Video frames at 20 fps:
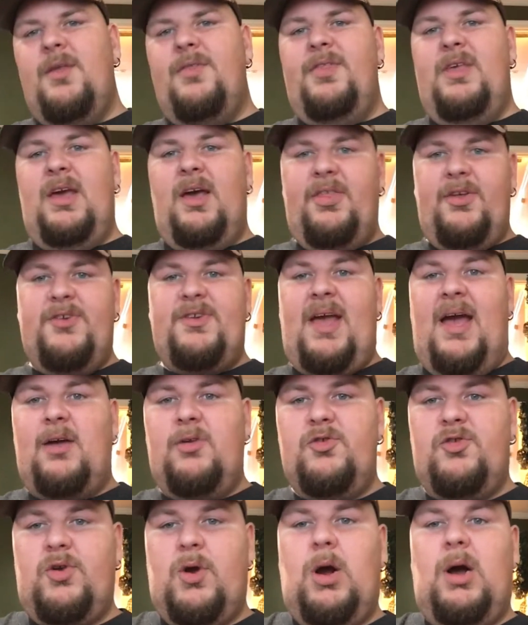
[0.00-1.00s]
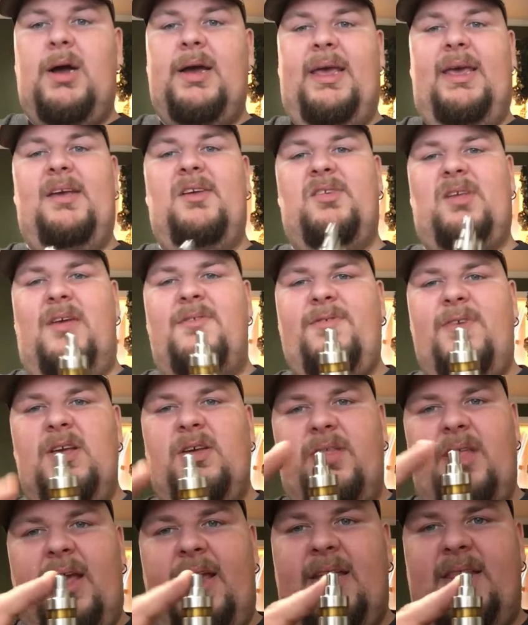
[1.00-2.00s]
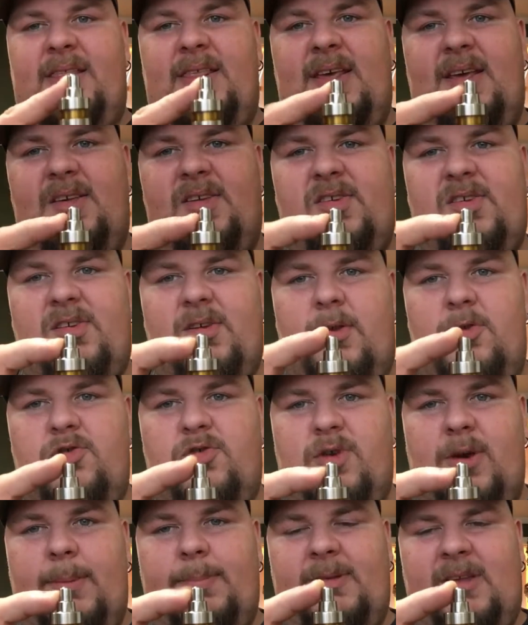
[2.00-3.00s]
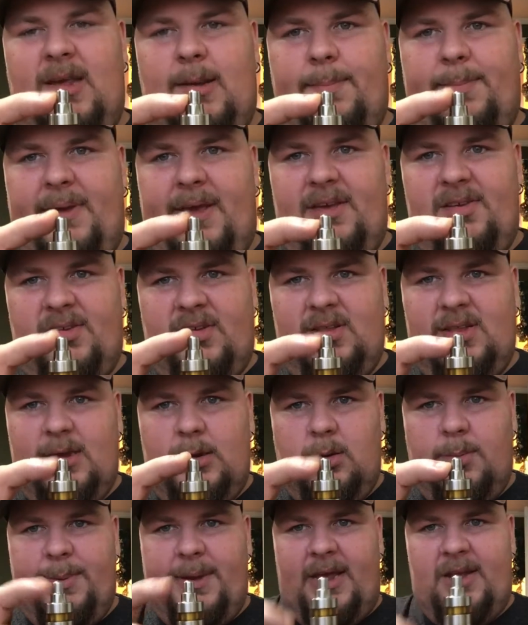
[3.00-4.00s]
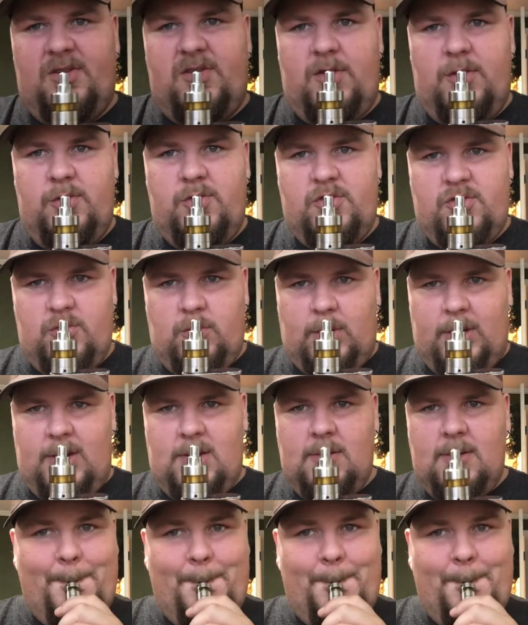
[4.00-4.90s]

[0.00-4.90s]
The other down draw is I feel like this drip tip is a little bit too short.